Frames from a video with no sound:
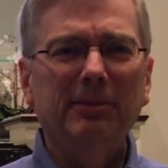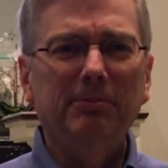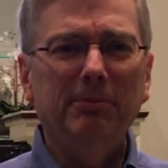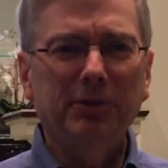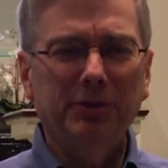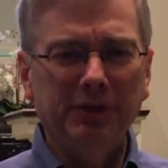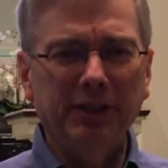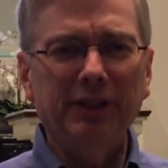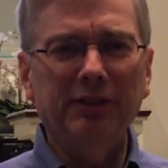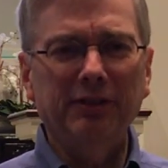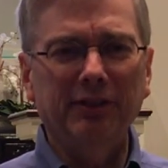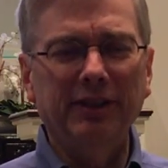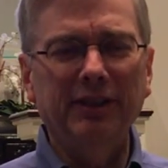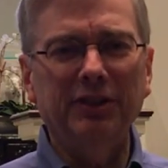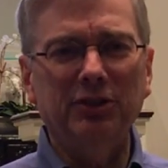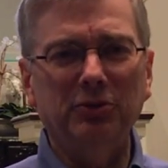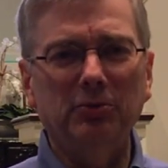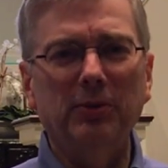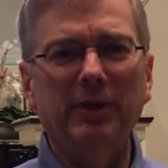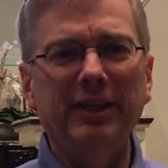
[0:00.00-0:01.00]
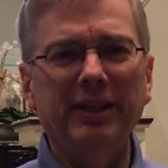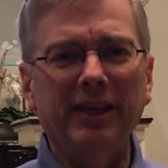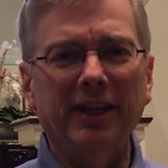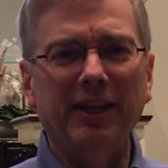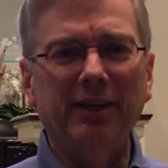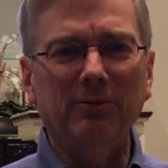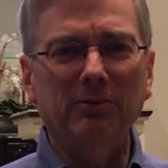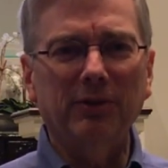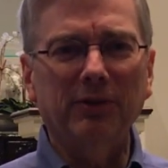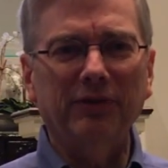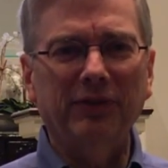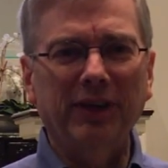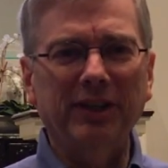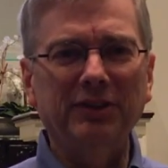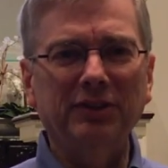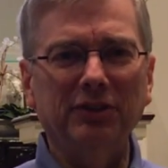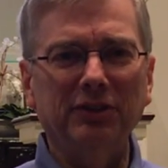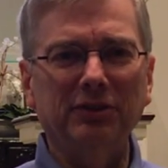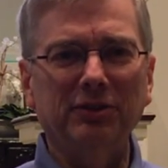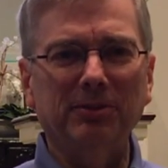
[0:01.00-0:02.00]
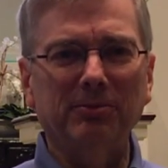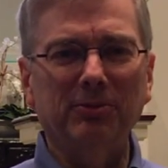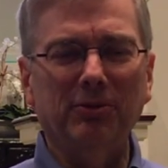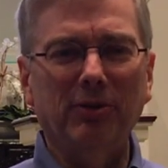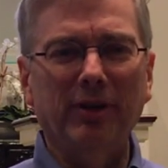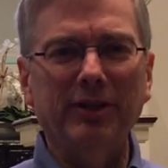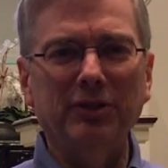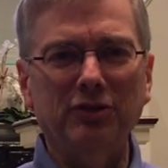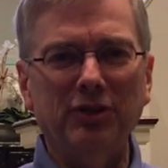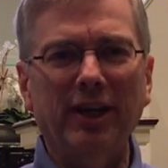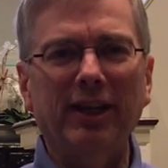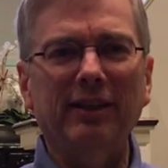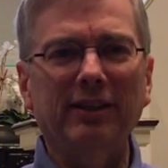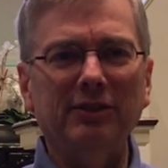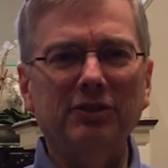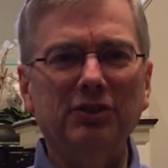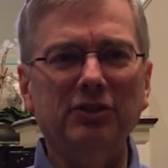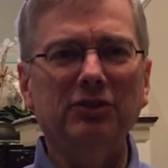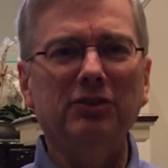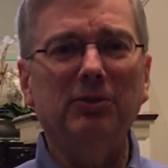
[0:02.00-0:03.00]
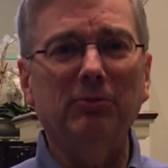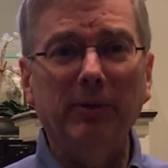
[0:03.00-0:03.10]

Particularly this weekend, we're facing some great challenges,